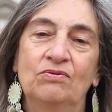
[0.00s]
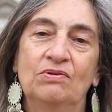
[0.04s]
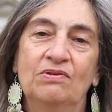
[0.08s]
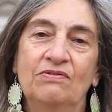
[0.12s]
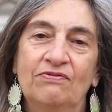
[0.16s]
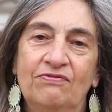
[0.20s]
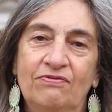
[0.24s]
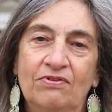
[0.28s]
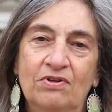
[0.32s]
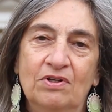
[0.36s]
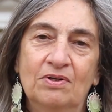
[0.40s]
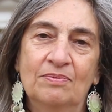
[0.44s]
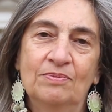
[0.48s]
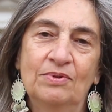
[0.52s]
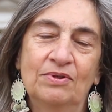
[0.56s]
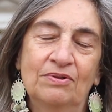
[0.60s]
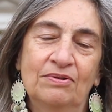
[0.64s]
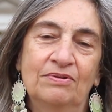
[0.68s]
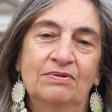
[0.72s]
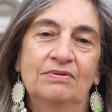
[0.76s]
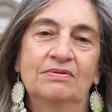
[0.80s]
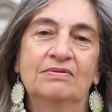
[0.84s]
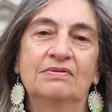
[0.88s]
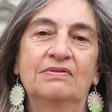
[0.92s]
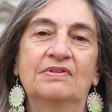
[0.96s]
to inform
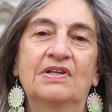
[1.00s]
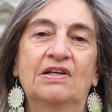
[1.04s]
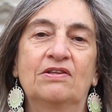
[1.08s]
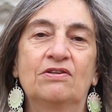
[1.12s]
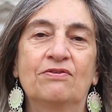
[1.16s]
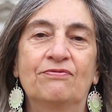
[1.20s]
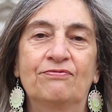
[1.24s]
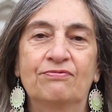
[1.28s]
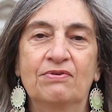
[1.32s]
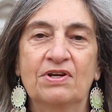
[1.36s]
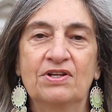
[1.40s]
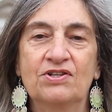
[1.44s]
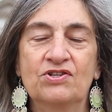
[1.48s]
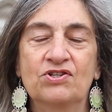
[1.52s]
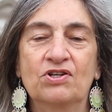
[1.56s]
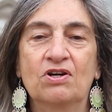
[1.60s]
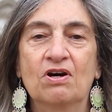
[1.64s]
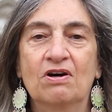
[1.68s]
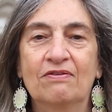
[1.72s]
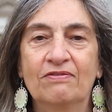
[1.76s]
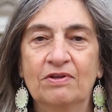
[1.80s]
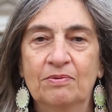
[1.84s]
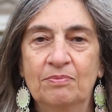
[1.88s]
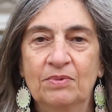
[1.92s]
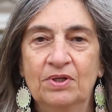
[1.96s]
you that the French
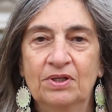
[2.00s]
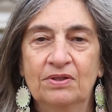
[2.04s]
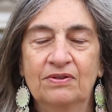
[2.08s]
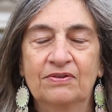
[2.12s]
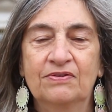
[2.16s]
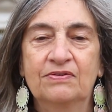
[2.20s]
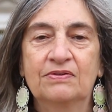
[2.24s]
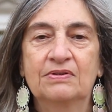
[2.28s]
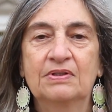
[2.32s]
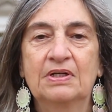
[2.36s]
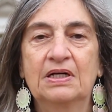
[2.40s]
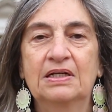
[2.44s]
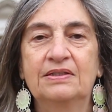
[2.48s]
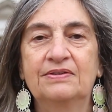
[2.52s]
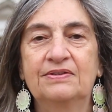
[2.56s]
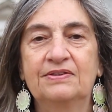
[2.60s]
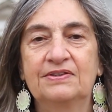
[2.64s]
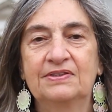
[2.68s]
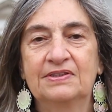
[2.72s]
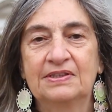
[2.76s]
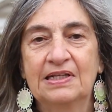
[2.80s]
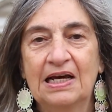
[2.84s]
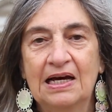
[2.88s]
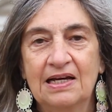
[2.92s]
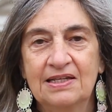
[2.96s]
government
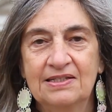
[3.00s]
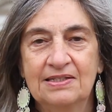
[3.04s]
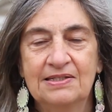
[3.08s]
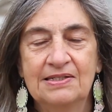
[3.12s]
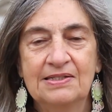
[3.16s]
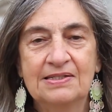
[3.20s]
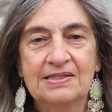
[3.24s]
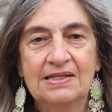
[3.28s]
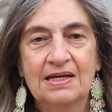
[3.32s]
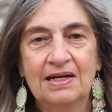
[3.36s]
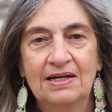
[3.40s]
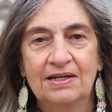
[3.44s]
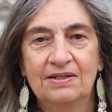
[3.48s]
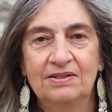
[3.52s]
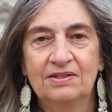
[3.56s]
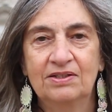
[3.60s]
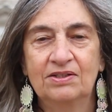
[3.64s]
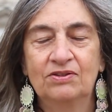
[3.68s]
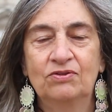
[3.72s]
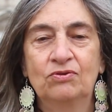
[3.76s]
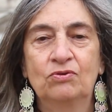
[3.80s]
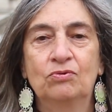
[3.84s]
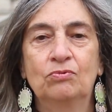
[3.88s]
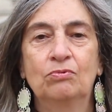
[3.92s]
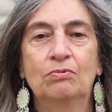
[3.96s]
has decided
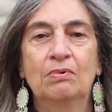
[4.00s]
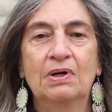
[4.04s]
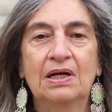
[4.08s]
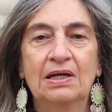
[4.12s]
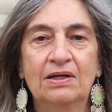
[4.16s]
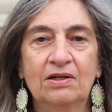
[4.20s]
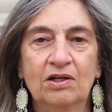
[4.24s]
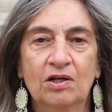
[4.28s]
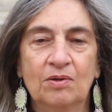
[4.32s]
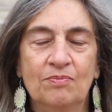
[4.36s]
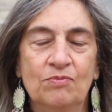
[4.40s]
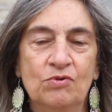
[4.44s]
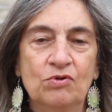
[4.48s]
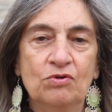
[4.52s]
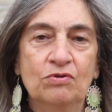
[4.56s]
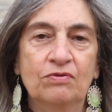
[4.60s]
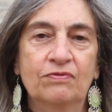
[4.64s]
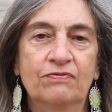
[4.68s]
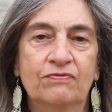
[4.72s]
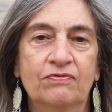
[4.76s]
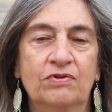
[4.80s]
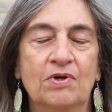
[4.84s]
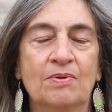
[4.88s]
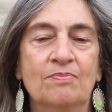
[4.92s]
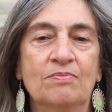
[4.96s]
to welcome you
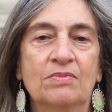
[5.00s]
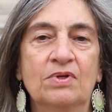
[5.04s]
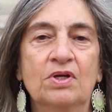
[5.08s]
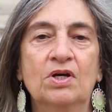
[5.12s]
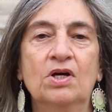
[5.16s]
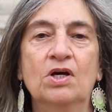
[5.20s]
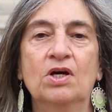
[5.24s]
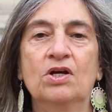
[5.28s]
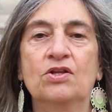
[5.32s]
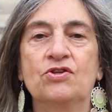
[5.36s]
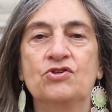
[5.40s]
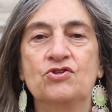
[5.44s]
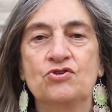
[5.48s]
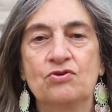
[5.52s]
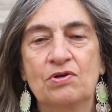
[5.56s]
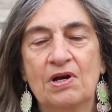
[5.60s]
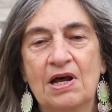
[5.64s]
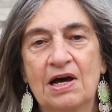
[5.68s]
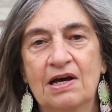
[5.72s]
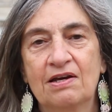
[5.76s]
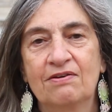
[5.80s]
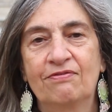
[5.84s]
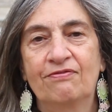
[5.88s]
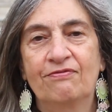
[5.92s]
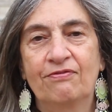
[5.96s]
from
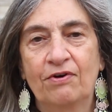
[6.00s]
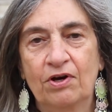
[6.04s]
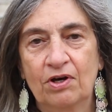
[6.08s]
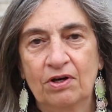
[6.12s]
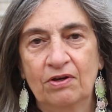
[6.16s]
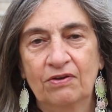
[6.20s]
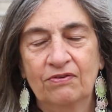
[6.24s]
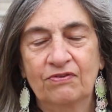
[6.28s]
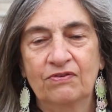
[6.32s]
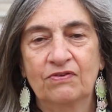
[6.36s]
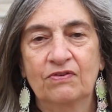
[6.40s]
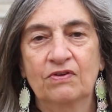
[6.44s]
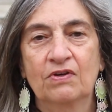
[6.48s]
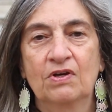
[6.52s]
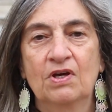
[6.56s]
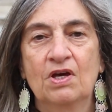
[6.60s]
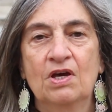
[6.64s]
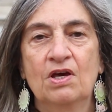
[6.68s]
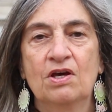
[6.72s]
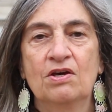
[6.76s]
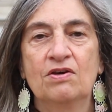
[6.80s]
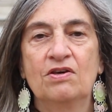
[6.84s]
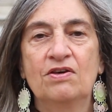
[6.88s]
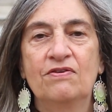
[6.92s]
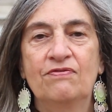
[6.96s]
July 1st
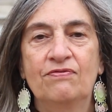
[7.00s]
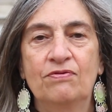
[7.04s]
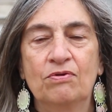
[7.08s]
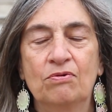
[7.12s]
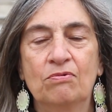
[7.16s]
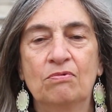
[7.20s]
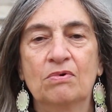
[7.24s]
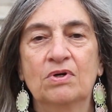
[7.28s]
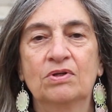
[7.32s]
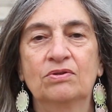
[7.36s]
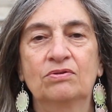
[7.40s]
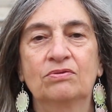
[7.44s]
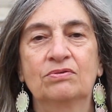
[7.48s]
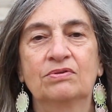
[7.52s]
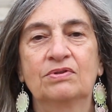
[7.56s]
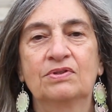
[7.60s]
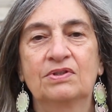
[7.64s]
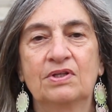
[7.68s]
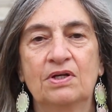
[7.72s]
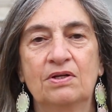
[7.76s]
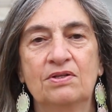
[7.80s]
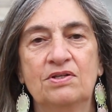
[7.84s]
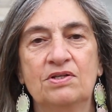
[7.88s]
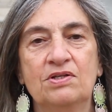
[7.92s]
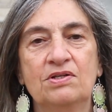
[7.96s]
if you want to
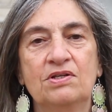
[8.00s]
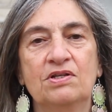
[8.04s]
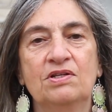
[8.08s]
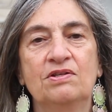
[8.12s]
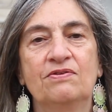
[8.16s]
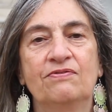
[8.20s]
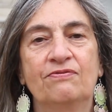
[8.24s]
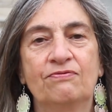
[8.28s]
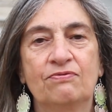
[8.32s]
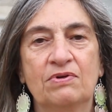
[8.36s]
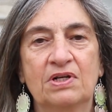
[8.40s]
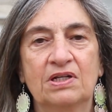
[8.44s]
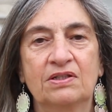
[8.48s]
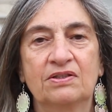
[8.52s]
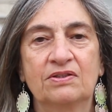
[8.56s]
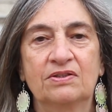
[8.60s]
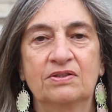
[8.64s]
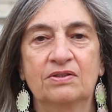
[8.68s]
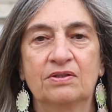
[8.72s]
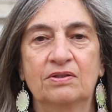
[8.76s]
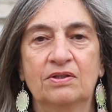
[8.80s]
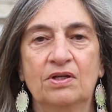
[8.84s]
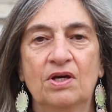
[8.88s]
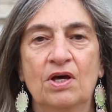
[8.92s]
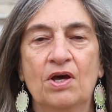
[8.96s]
study in France.
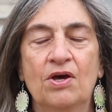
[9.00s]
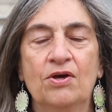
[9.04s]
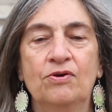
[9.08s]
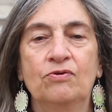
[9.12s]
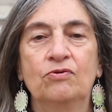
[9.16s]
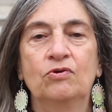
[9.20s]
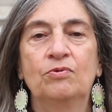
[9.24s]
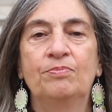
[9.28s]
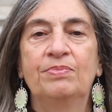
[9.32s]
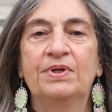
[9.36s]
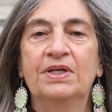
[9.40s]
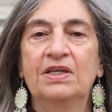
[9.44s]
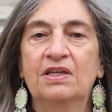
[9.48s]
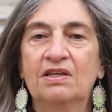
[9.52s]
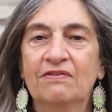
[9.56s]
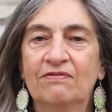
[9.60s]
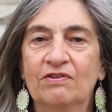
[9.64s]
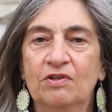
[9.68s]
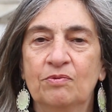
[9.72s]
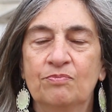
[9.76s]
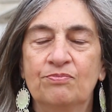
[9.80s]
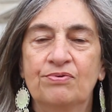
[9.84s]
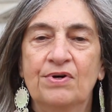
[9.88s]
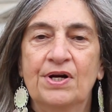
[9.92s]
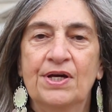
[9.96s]
You'll be
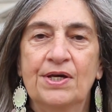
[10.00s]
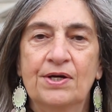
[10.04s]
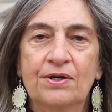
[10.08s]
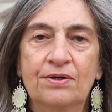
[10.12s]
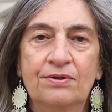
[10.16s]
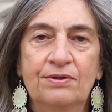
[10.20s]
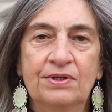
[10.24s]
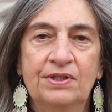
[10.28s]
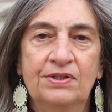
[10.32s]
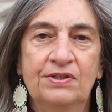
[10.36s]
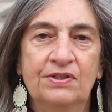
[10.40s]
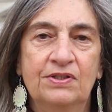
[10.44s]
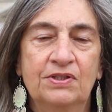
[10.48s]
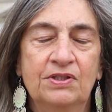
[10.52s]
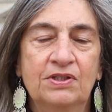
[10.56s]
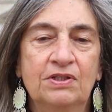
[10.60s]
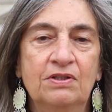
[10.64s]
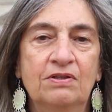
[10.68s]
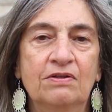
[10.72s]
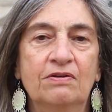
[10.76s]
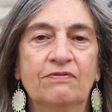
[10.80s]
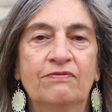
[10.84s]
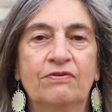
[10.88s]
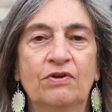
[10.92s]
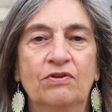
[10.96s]
given priority
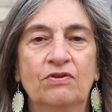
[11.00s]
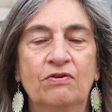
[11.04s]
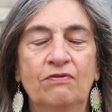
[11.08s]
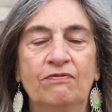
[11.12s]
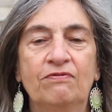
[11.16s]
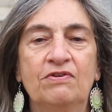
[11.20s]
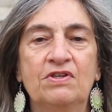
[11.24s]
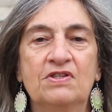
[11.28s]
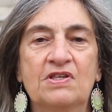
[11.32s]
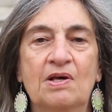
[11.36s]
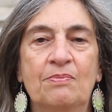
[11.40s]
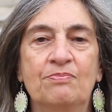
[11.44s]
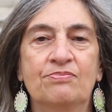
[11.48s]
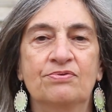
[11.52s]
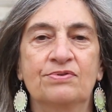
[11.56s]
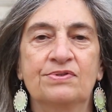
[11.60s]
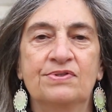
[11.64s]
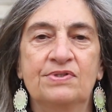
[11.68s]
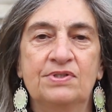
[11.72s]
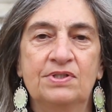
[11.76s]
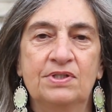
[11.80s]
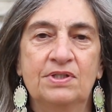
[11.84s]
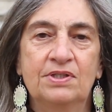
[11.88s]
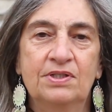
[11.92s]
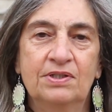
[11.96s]
for the visa
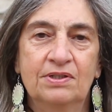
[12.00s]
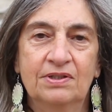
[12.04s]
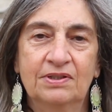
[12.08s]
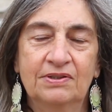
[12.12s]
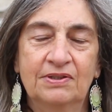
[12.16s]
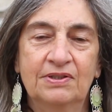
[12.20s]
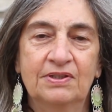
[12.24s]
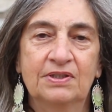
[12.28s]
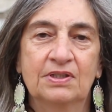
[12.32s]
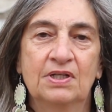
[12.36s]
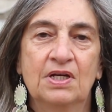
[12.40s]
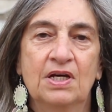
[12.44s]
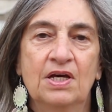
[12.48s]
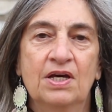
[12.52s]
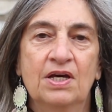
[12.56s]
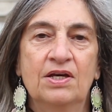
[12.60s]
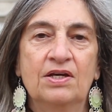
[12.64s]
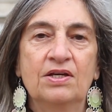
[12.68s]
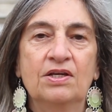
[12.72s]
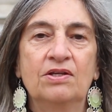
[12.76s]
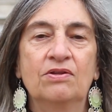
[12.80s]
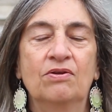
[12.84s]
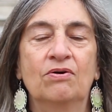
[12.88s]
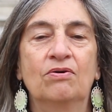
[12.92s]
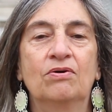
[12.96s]
procedures
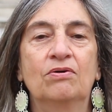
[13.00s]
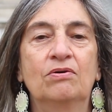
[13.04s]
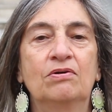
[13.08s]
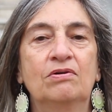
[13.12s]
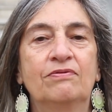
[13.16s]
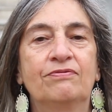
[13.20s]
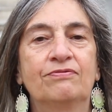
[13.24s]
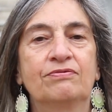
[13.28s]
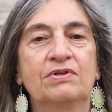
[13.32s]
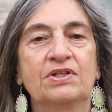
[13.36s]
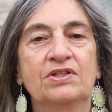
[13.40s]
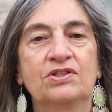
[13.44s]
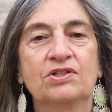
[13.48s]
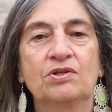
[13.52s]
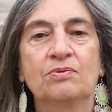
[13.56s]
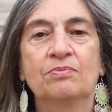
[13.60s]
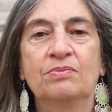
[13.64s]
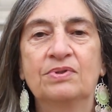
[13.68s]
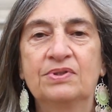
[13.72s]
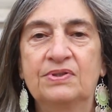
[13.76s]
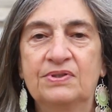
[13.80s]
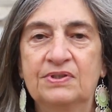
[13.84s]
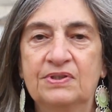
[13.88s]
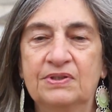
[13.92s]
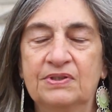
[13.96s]
in all French
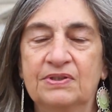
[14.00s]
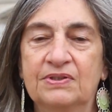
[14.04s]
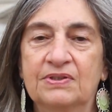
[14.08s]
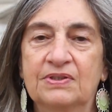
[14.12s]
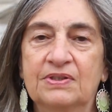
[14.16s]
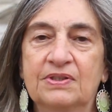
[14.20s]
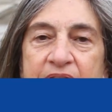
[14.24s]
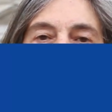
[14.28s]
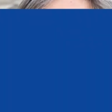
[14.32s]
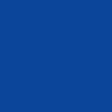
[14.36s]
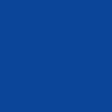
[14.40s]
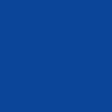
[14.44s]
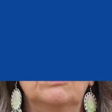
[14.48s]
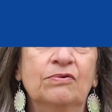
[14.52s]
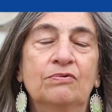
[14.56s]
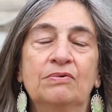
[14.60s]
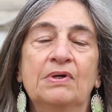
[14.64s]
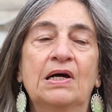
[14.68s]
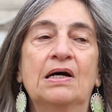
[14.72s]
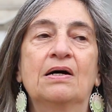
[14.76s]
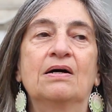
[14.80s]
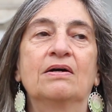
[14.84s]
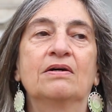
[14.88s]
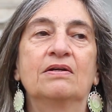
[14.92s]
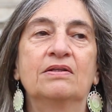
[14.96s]
embassies. We
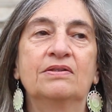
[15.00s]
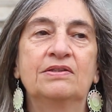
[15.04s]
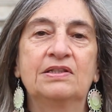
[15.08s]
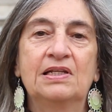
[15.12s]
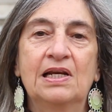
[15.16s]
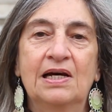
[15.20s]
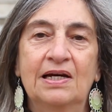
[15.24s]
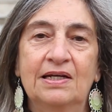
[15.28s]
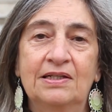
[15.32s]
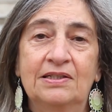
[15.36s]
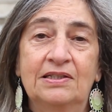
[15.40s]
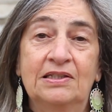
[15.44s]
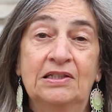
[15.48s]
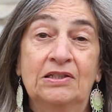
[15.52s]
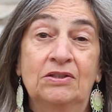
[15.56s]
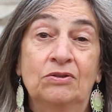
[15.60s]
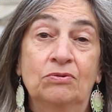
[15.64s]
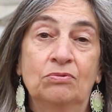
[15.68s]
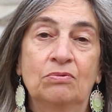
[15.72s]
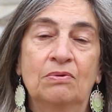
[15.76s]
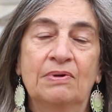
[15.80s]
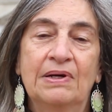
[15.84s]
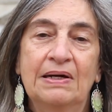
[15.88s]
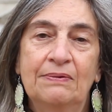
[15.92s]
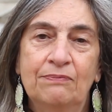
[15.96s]
are delighted
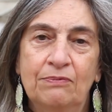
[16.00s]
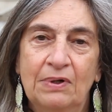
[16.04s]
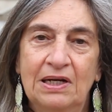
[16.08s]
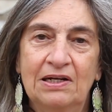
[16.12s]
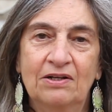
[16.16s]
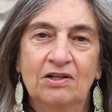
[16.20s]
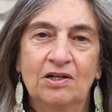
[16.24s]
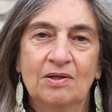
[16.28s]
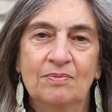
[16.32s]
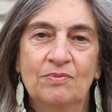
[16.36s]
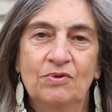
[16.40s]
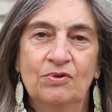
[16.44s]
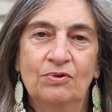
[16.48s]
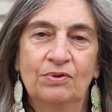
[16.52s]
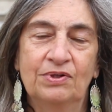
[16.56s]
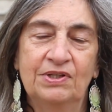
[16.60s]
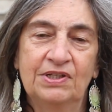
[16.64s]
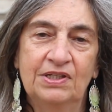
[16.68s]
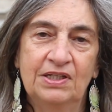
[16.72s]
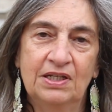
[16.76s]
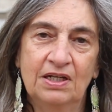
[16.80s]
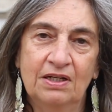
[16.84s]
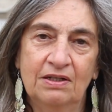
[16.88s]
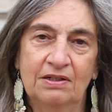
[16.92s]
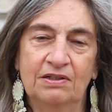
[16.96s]
to welcome you
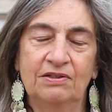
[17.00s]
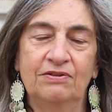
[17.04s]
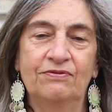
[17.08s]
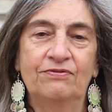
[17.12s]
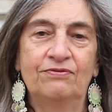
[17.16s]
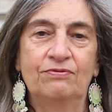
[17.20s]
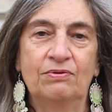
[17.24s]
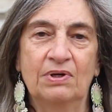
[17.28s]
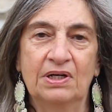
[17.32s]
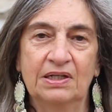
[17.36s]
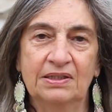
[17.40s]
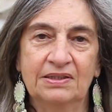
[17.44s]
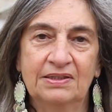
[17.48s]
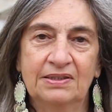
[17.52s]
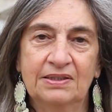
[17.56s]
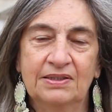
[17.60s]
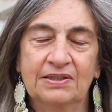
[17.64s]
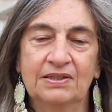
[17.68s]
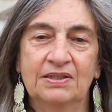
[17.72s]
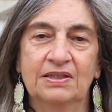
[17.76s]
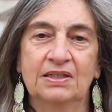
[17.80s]
here in France.